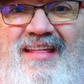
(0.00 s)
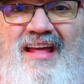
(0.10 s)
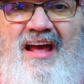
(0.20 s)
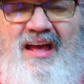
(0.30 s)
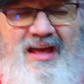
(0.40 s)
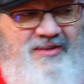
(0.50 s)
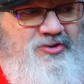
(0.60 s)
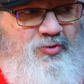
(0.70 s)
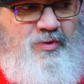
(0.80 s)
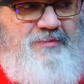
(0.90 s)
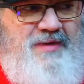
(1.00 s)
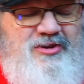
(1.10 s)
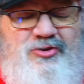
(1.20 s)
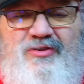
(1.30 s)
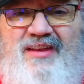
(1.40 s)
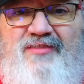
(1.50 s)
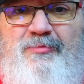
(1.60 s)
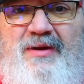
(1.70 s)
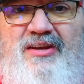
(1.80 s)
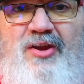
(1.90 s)
I do want to make sure that
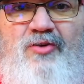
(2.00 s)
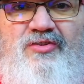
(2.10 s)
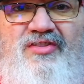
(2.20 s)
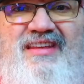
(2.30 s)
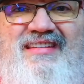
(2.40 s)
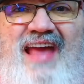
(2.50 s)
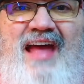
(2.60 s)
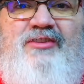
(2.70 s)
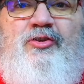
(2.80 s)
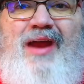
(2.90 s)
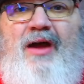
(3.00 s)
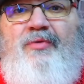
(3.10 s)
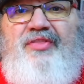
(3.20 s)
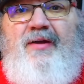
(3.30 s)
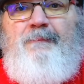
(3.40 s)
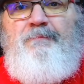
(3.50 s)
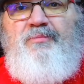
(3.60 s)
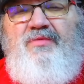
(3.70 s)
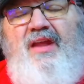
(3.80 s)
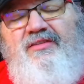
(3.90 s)
everybody knows that these hats are out there,
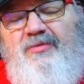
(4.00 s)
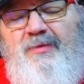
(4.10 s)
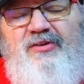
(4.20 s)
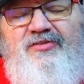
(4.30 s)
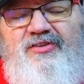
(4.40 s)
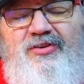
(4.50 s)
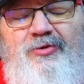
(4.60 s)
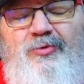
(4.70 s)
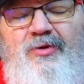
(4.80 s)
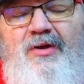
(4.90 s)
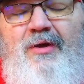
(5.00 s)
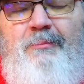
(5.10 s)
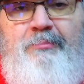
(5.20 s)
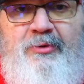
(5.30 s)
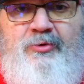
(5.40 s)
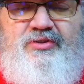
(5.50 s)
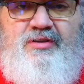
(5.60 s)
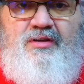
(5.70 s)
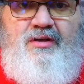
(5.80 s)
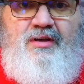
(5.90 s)
not so much to boost
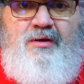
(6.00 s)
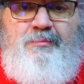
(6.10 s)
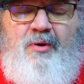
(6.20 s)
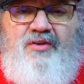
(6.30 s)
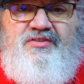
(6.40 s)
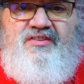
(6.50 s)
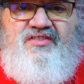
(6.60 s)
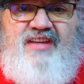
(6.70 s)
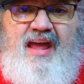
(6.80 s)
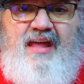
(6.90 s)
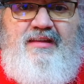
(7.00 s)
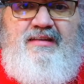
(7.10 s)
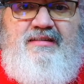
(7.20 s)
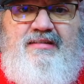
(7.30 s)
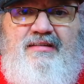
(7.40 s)
Boston Scally's